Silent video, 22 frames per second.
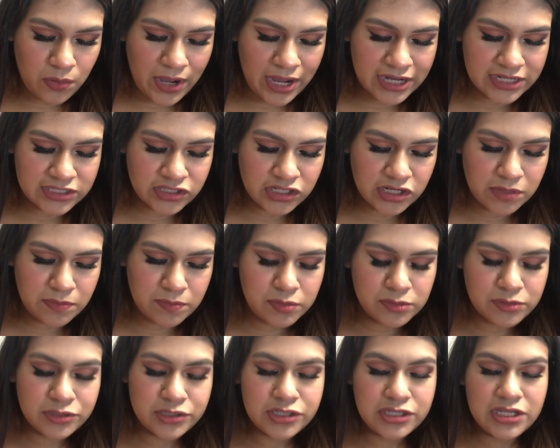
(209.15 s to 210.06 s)
Hydrating
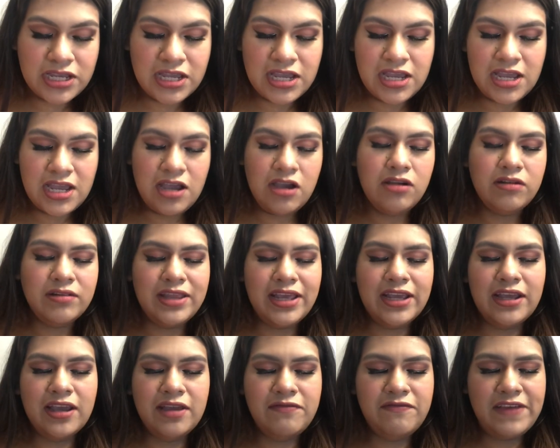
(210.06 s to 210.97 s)
Boost. Oh,
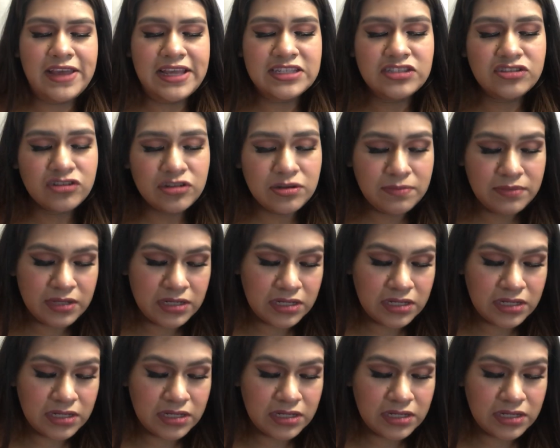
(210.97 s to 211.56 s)
like a face cream.